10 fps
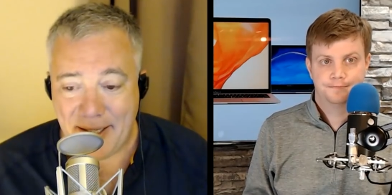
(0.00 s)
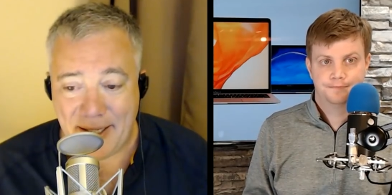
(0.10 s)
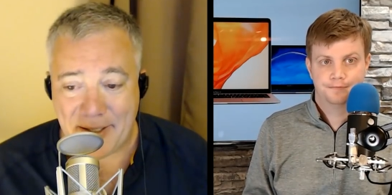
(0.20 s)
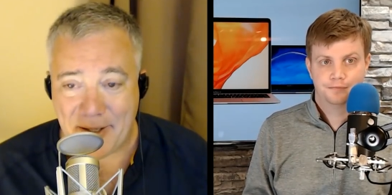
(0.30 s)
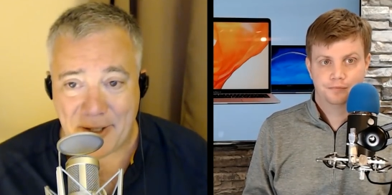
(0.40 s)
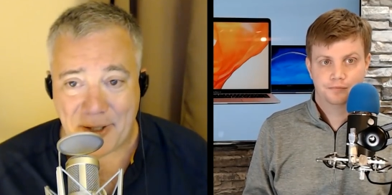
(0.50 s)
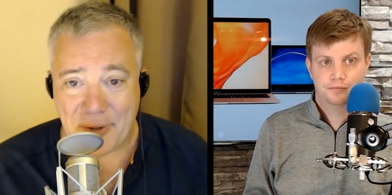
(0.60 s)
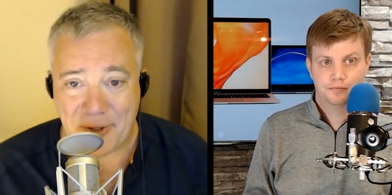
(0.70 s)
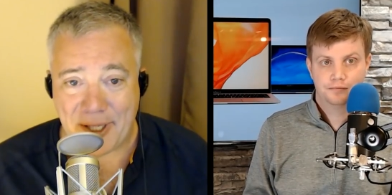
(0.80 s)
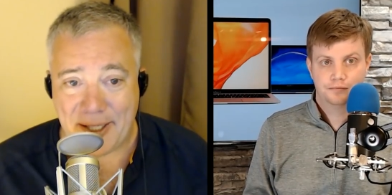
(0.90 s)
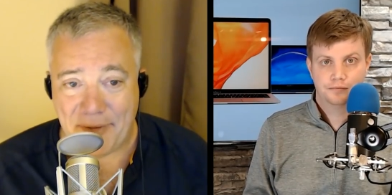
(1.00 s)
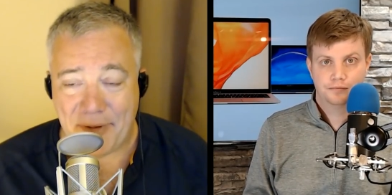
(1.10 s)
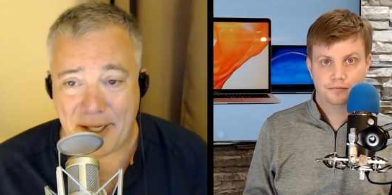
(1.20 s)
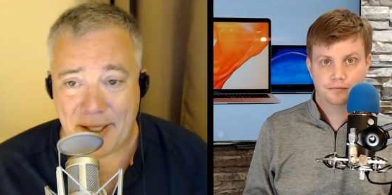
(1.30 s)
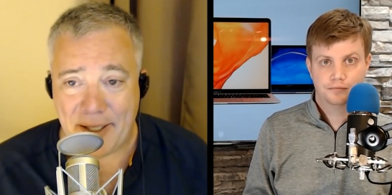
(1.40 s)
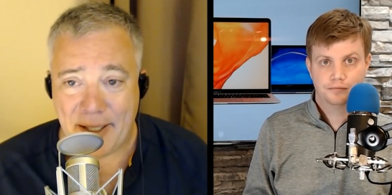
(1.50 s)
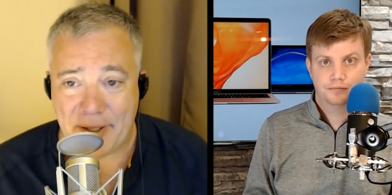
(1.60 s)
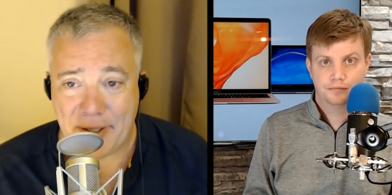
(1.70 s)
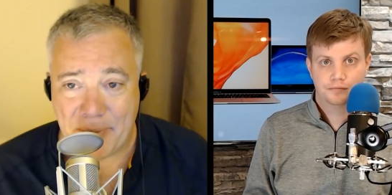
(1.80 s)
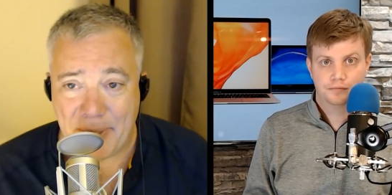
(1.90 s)
Speaker 1: it's also significantly
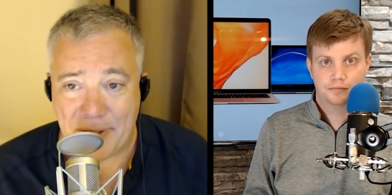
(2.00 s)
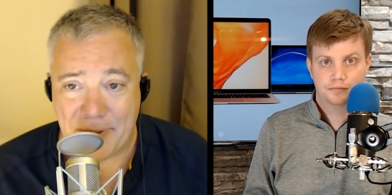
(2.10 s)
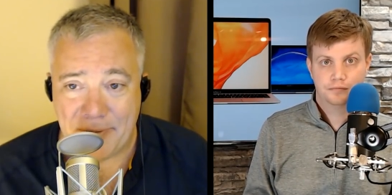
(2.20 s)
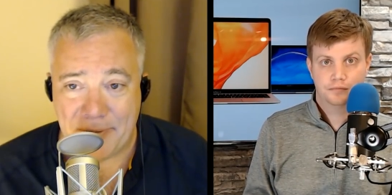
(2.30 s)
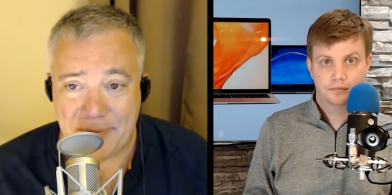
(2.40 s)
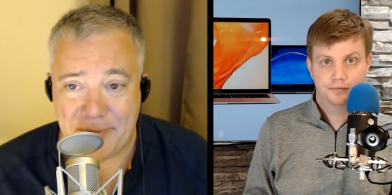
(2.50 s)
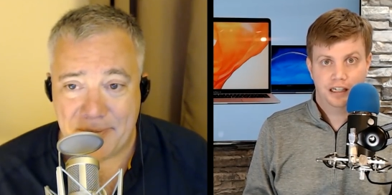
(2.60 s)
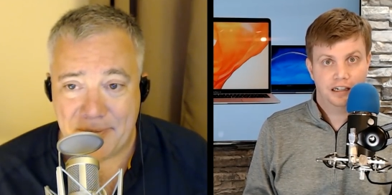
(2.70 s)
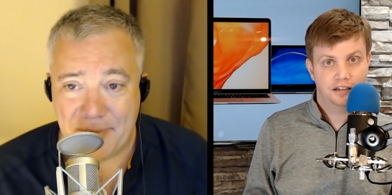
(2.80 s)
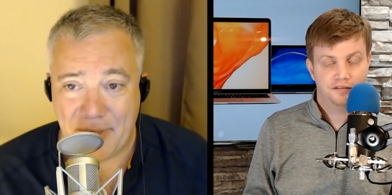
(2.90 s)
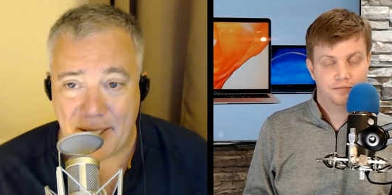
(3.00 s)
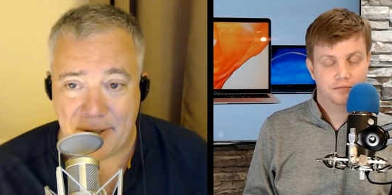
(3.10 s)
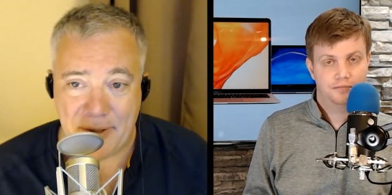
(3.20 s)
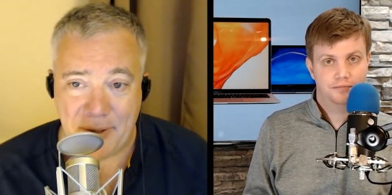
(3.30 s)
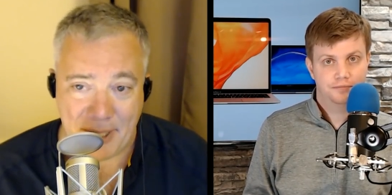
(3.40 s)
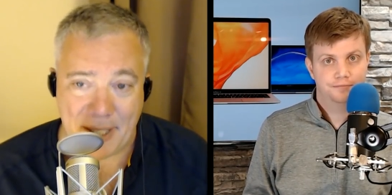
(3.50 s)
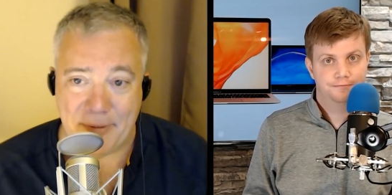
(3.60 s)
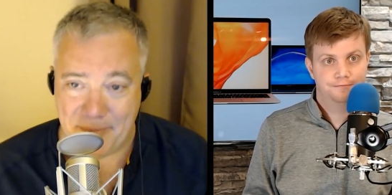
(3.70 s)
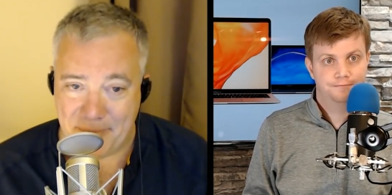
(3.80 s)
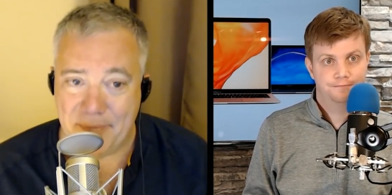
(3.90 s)
less expensive. And it's and you get
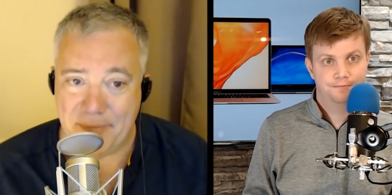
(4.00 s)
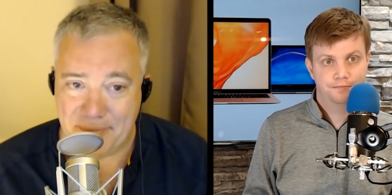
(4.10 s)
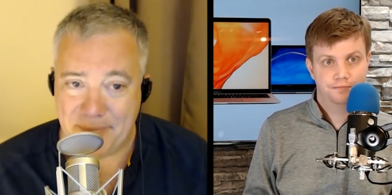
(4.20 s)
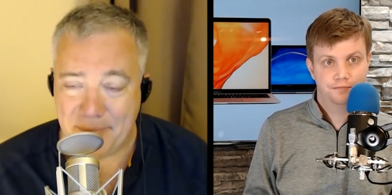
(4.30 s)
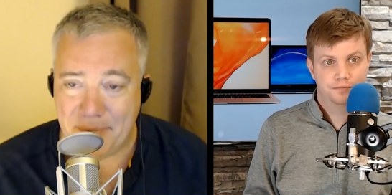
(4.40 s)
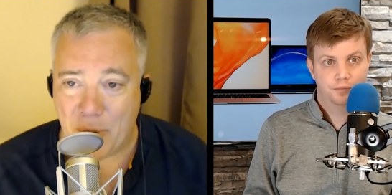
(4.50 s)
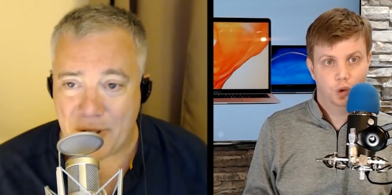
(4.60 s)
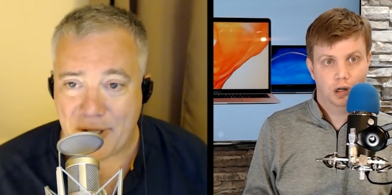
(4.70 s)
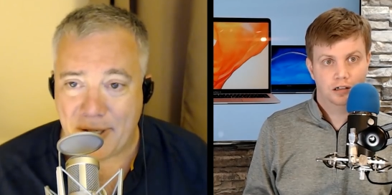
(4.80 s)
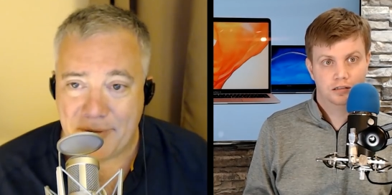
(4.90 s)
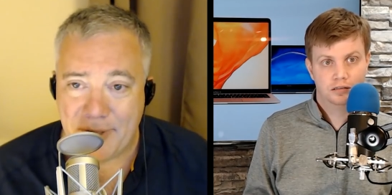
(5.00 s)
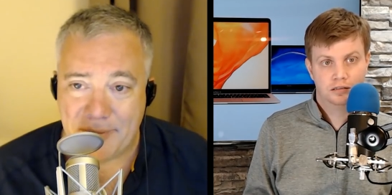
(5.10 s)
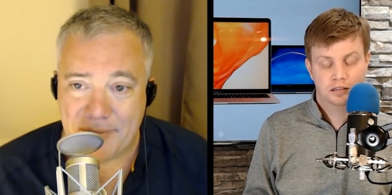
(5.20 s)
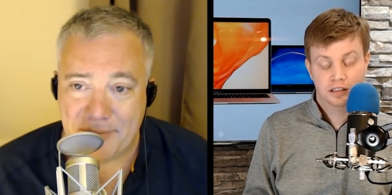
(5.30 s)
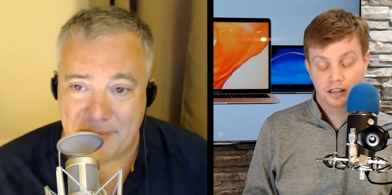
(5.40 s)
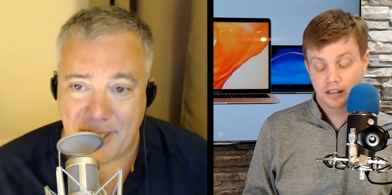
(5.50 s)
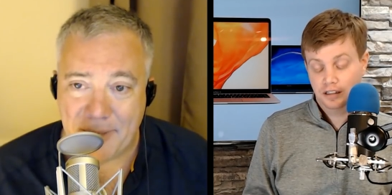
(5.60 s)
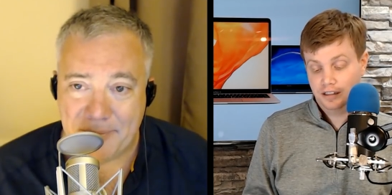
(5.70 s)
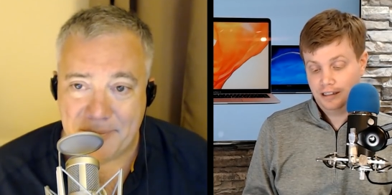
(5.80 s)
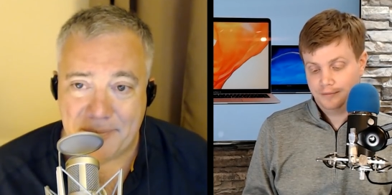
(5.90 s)
more. more.
Speaker 2: stuff. Yeah.
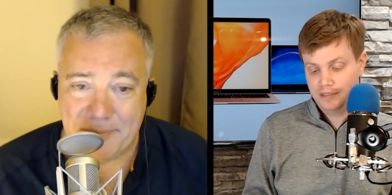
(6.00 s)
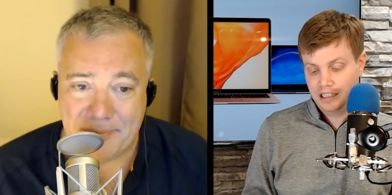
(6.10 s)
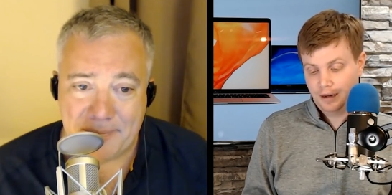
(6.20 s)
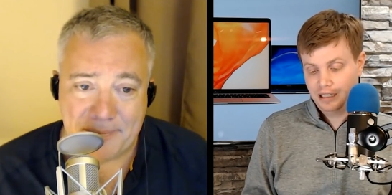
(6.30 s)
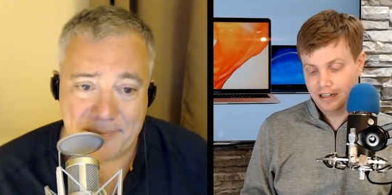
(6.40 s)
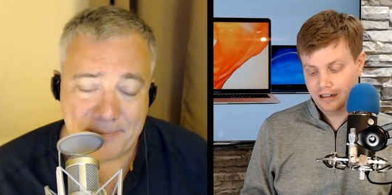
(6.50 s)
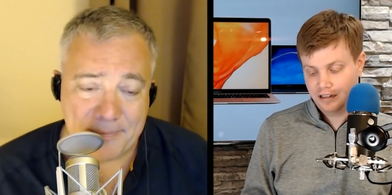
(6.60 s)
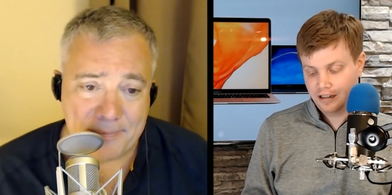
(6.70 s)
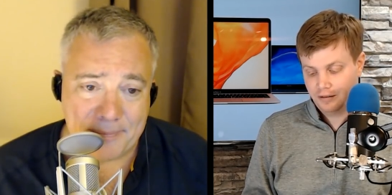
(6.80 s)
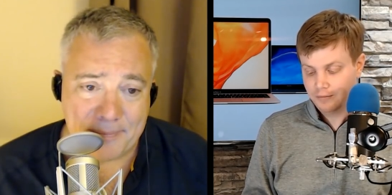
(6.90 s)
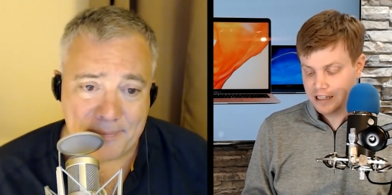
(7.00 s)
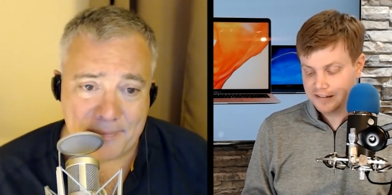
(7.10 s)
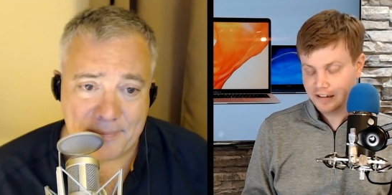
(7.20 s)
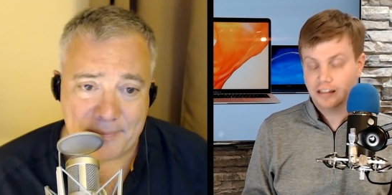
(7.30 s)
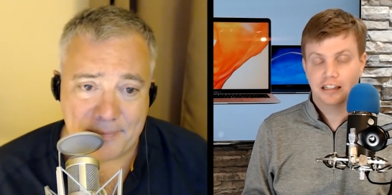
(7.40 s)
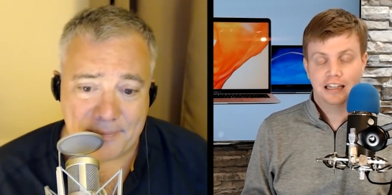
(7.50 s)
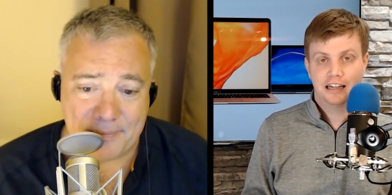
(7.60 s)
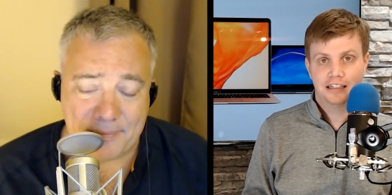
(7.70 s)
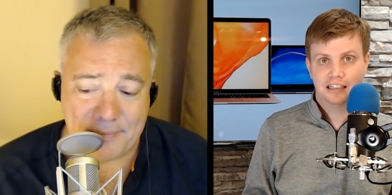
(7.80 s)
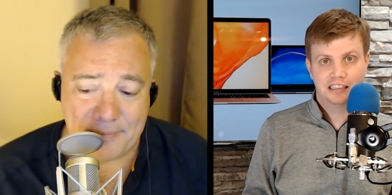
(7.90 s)
yeah. I mean, basically the
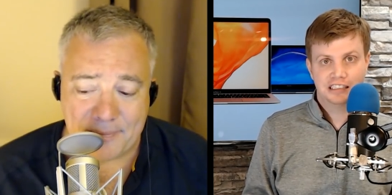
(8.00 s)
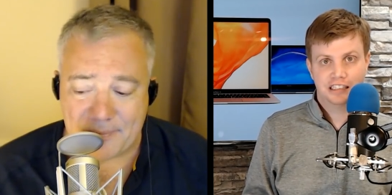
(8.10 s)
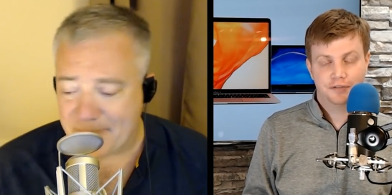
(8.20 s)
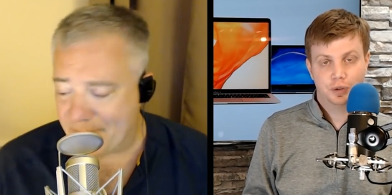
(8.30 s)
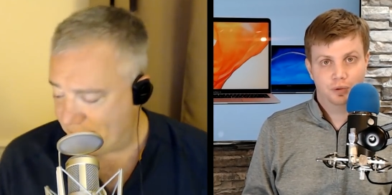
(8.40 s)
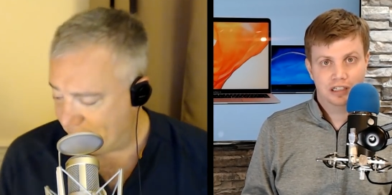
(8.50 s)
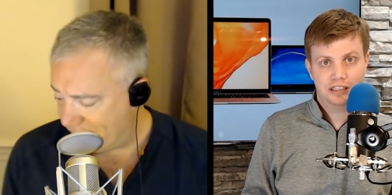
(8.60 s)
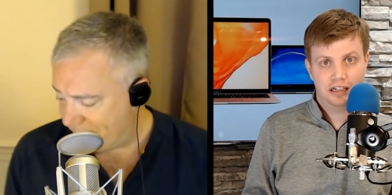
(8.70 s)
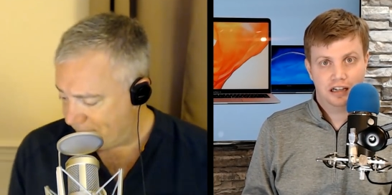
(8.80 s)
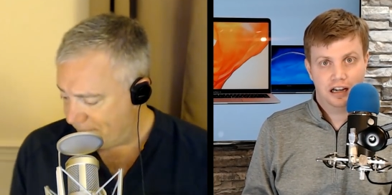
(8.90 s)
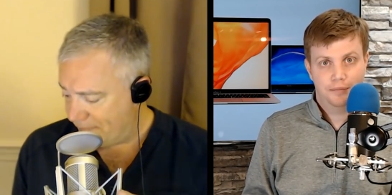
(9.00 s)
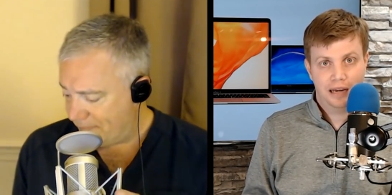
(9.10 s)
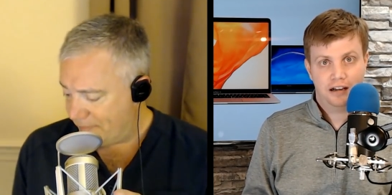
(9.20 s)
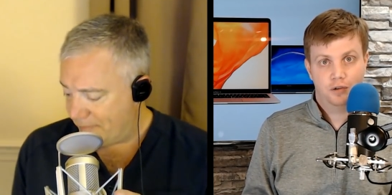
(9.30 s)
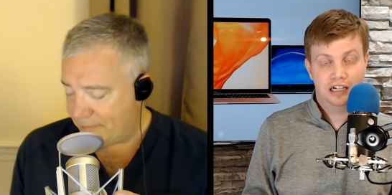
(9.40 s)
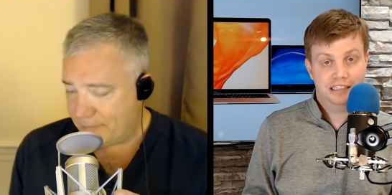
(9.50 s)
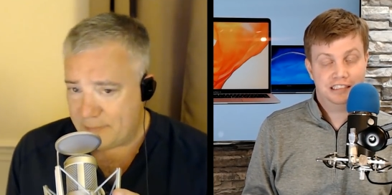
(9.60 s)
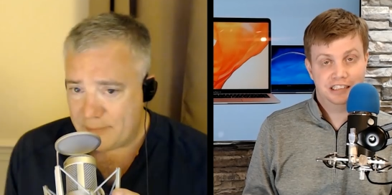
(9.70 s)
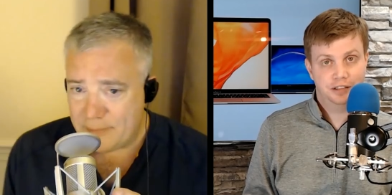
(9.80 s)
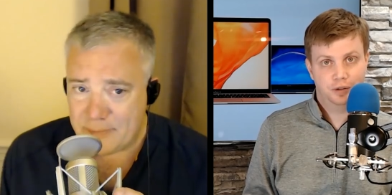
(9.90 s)
idea is that if you want Mac
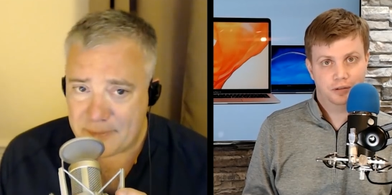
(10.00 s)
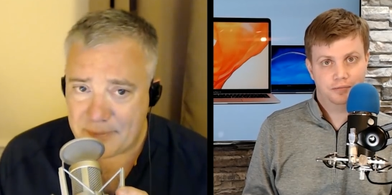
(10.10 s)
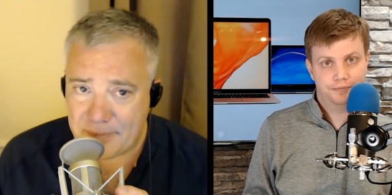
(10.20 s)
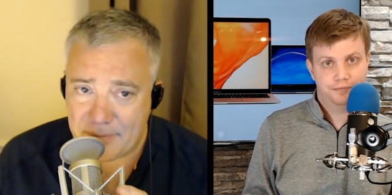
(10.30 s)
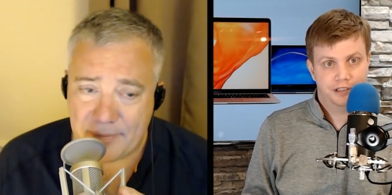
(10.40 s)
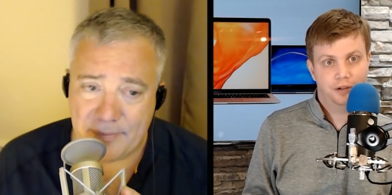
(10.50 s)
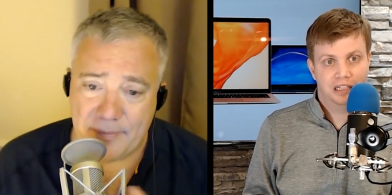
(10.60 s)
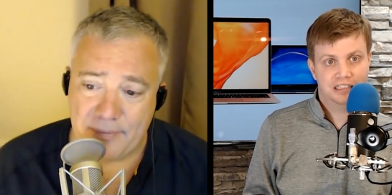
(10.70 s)
OS, then you're, you know,